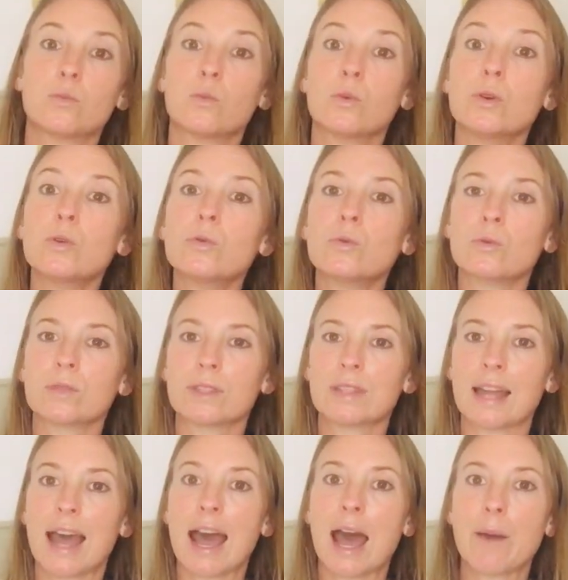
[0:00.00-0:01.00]
wounds that
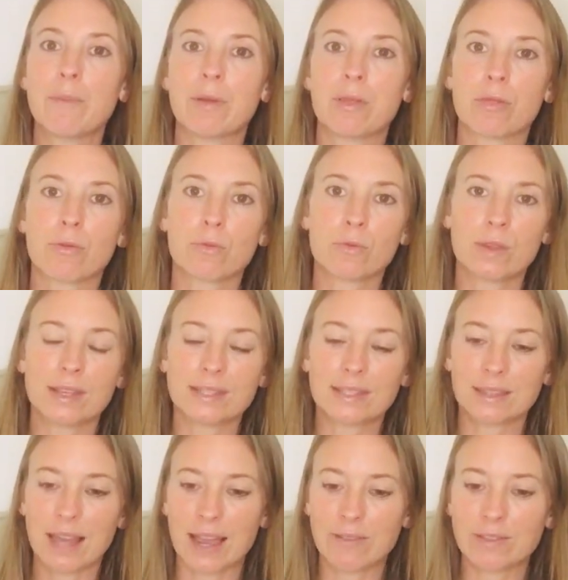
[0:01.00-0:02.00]
happen through this
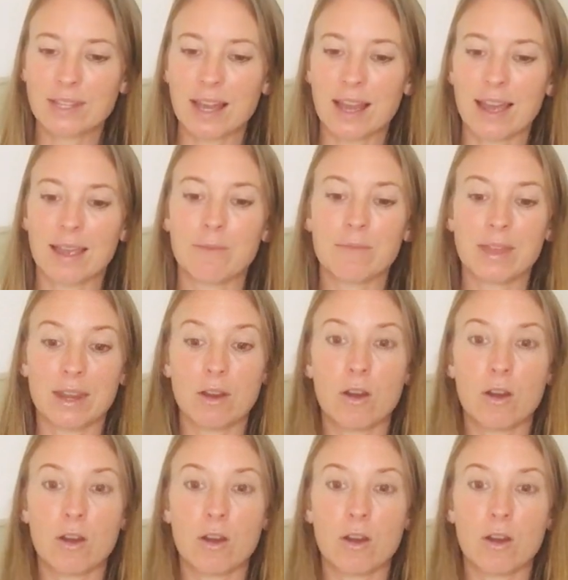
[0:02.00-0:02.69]
lifetime that